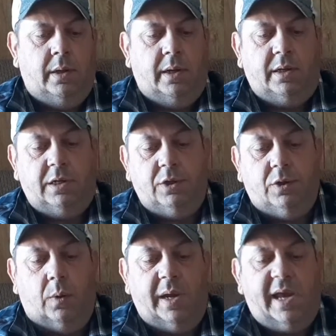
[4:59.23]
And then you
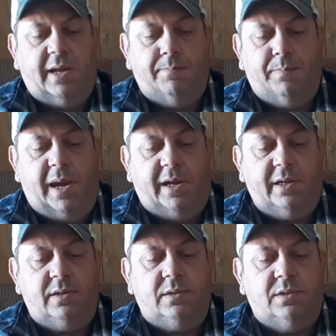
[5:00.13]
go ahead and bed
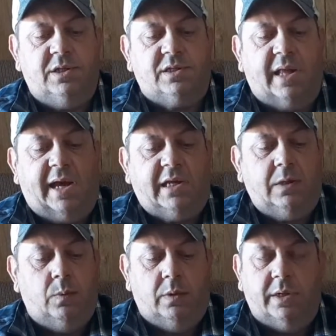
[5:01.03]
it just like
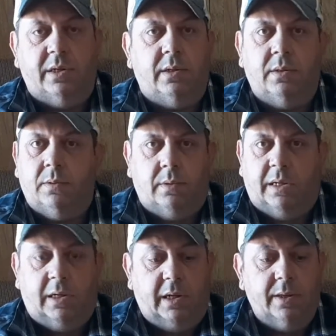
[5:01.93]
you would
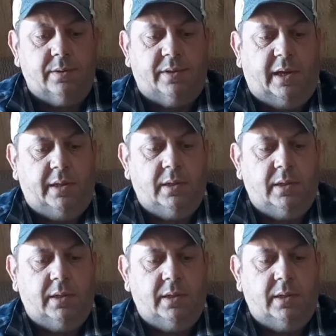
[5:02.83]
any other thing.